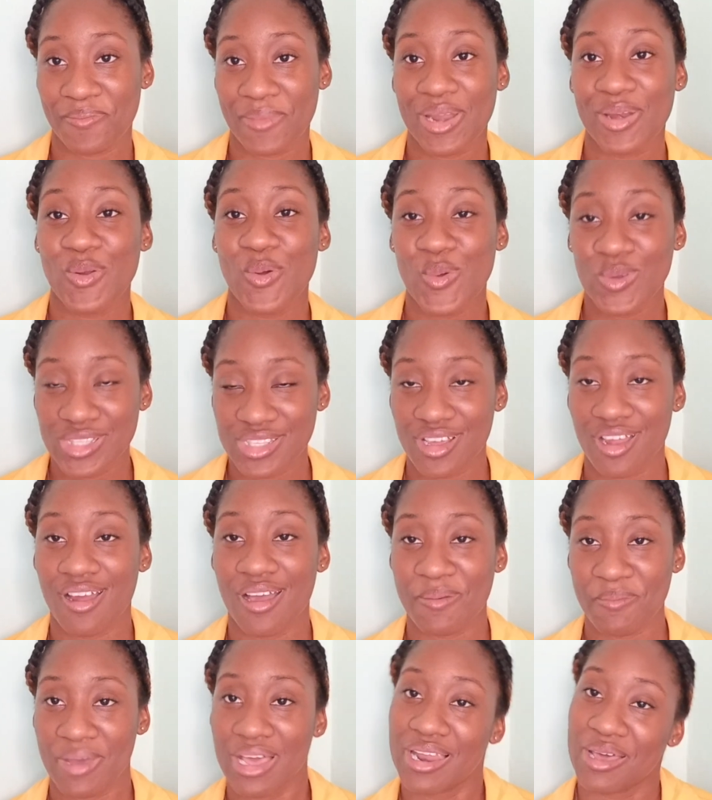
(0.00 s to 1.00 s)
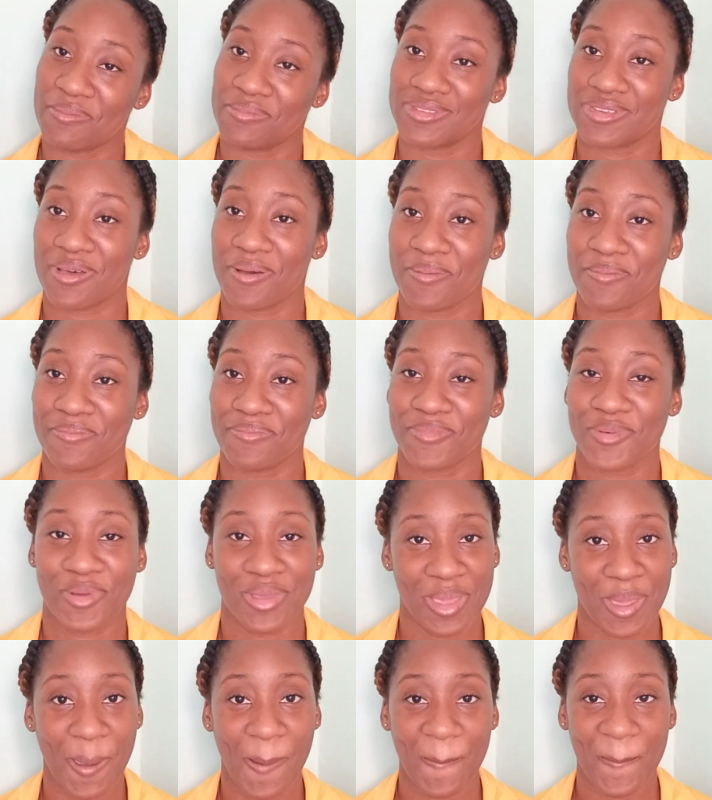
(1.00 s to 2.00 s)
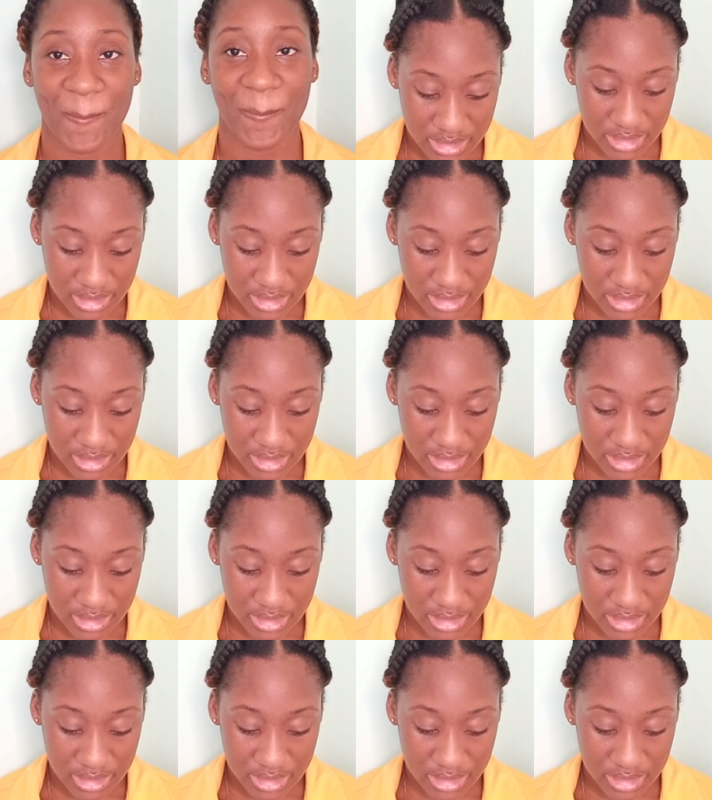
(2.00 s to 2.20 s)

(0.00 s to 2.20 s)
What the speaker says: My notes are on my laptop, okay?